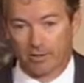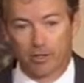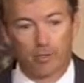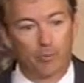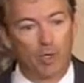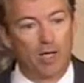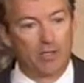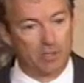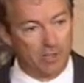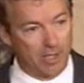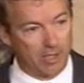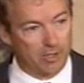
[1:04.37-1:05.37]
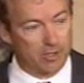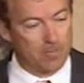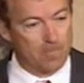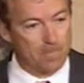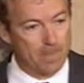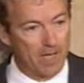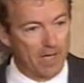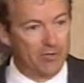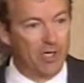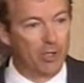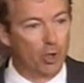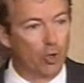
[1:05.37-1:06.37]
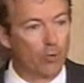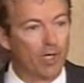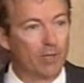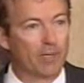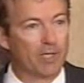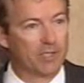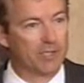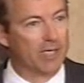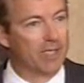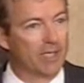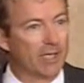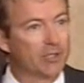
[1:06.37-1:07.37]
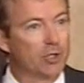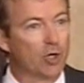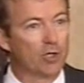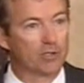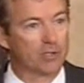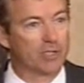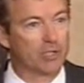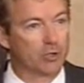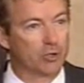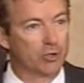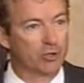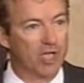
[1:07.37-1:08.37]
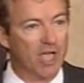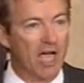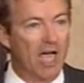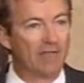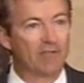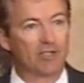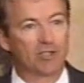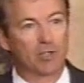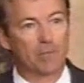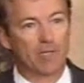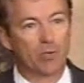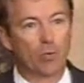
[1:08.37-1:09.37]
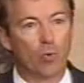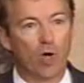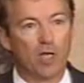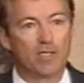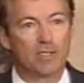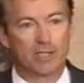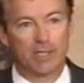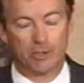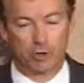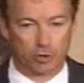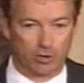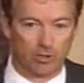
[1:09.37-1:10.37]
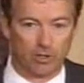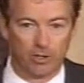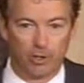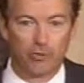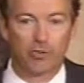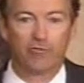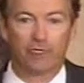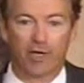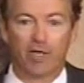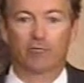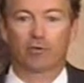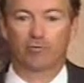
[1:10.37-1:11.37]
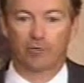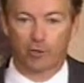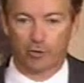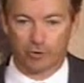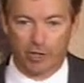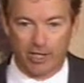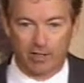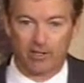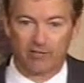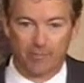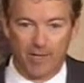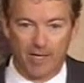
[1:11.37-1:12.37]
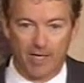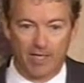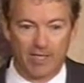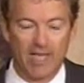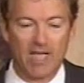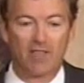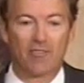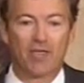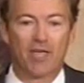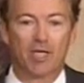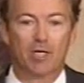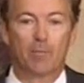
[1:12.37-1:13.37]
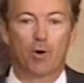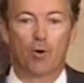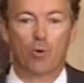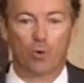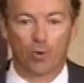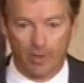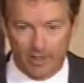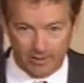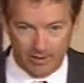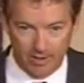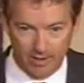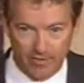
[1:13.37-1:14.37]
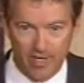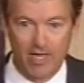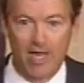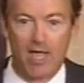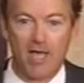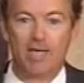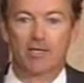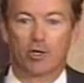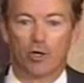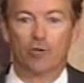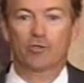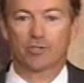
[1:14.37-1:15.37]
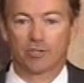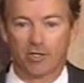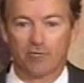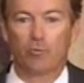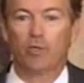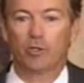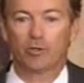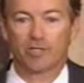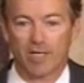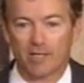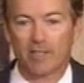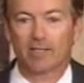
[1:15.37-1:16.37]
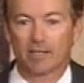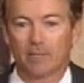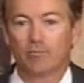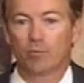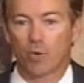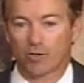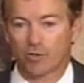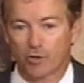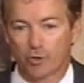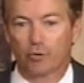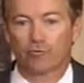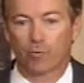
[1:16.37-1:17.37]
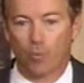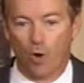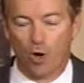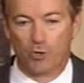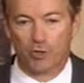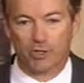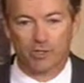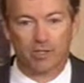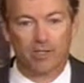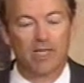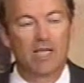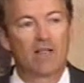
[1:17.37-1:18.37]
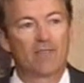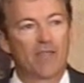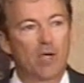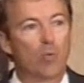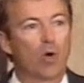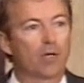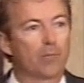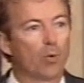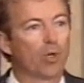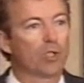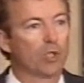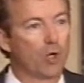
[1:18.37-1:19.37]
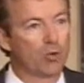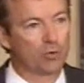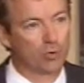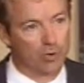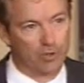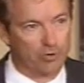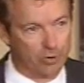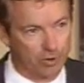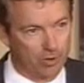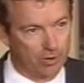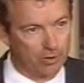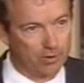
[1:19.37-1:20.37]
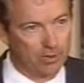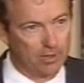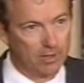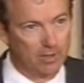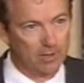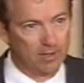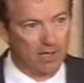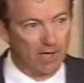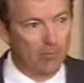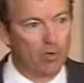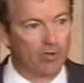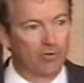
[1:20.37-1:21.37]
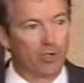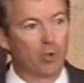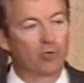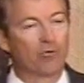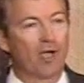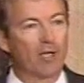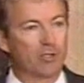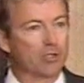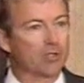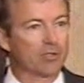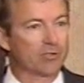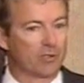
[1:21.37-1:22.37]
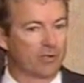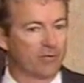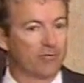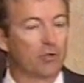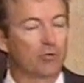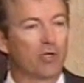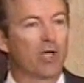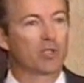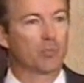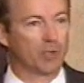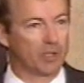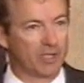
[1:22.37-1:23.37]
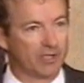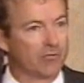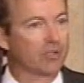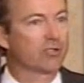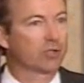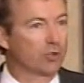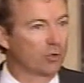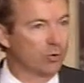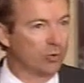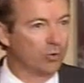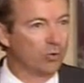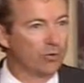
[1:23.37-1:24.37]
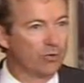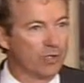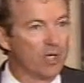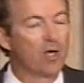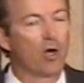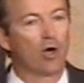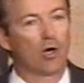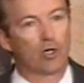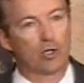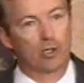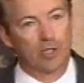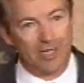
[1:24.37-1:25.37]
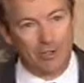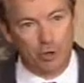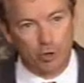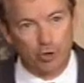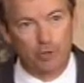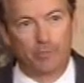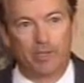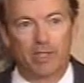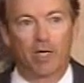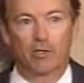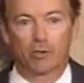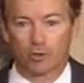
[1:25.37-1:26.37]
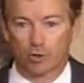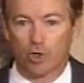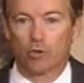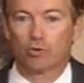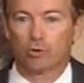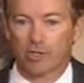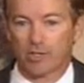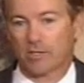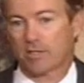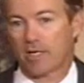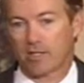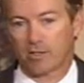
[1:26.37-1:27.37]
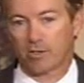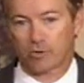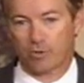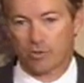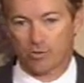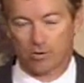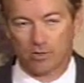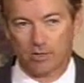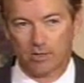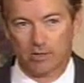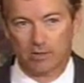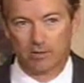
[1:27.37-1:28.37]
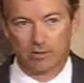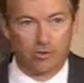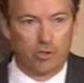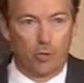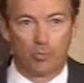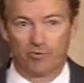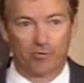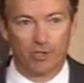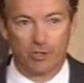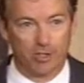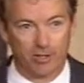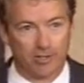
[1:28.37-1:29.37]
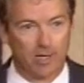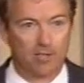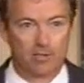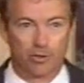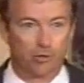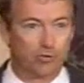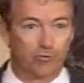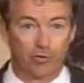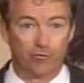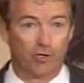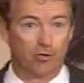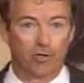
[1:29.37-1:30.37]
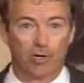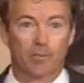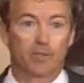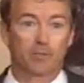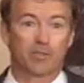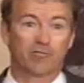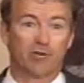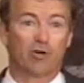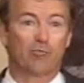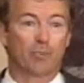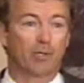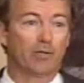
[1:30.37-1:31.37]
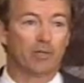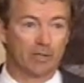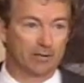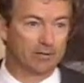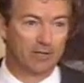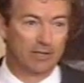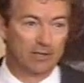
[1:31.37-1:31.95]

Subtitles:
to the process. As I go around my state and I talk to teachers, I've yet to meet one teacher who's in favor of No Child Left Behind. They abhor it. They hate all the stuff we are telling them what to do from Washington. They want more local control. I'm one of the old-fashioned conservatives who does believe that schools are and should be under local and state control. There's no provision in the Constitution for the federal government to be involved, period.